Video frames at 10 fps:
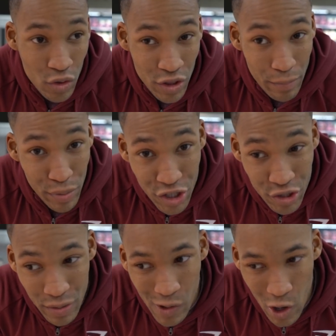the
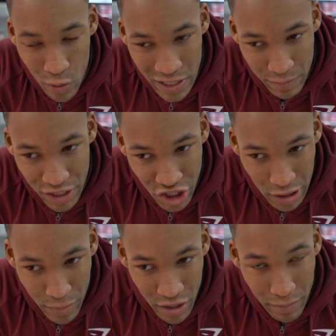butchery will always be
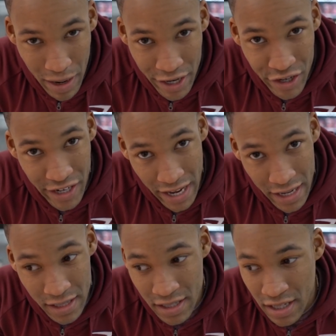cheaper to buy your
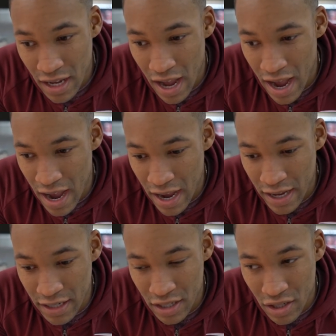gains
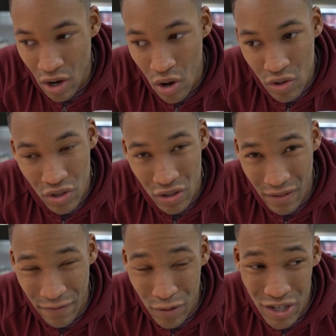and also
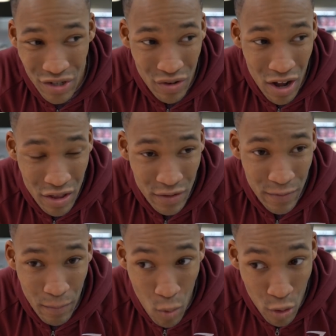the food is rather
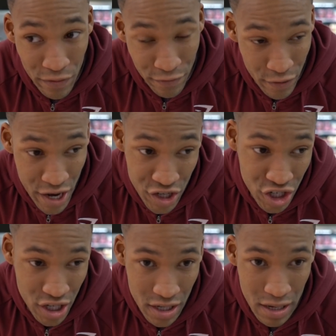more
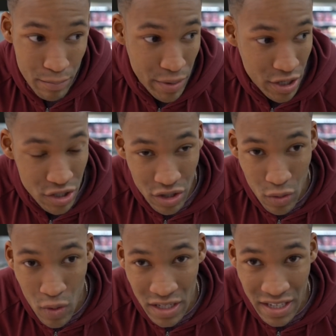fresh compared to
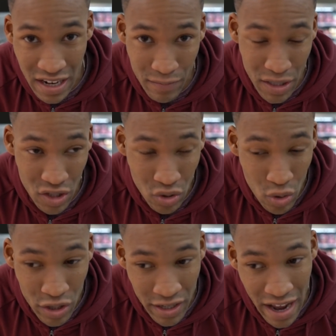the ones that have been
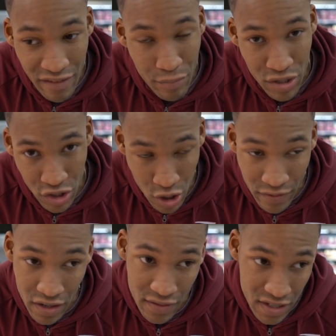stored and have
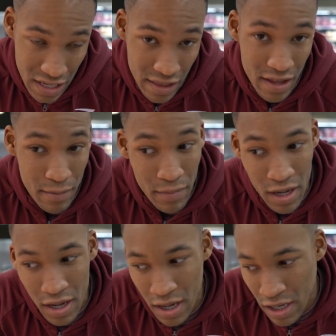preservatives in them
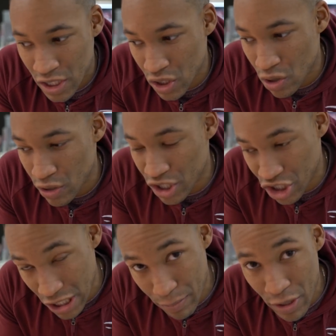so
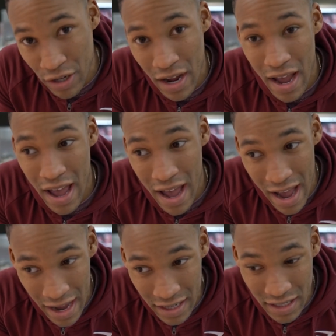it's cheaper
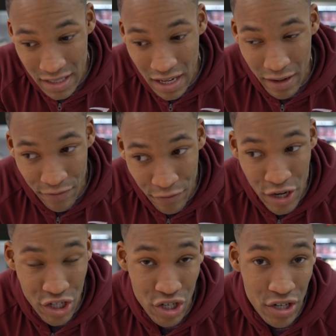and it's like
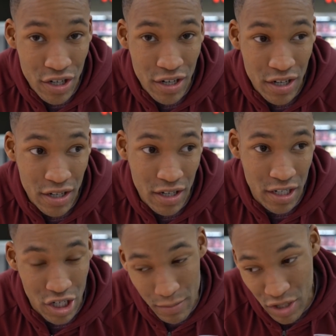fresher
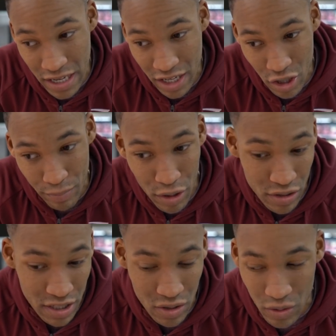in terms of getting a
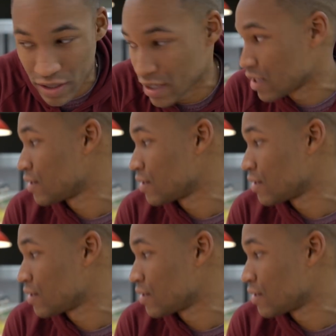protein source.